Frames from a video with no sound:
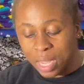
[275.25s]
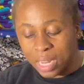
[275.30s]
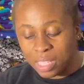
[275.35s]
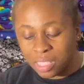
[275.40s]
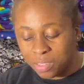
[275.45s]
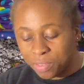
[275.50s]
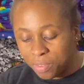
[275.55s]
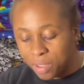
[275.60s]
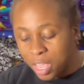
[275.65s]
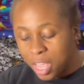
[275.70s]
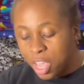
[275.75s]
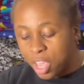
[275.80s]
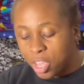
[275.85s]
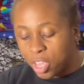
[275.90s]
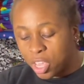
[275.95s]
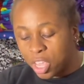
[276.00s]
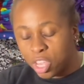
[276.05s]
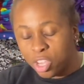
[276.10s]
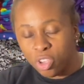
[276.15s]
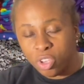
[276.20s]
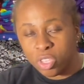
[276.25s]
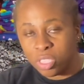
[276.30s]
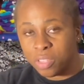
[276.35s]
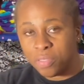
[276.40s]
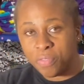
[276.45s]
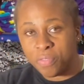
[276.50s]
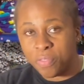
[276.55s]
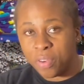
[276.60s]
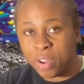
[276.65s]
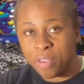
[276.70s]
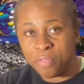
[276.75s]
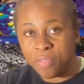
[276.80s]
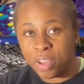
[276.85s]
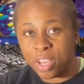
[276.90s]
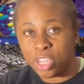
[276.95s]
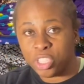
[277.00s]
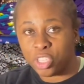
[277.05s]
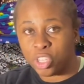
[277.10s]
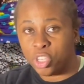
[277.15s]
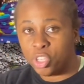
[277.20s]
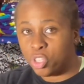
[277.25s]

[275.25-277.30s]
and you can use the free version.